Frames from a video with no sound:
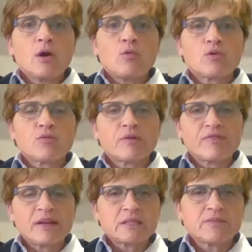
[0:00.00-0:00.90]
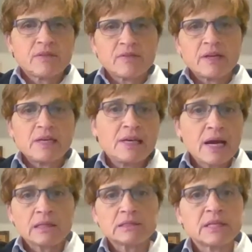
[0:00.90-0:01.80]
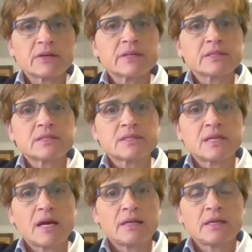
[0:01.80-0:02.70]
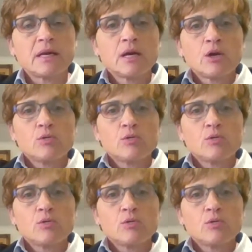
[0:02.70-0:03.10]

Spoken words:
were reflective of an egalitarian society,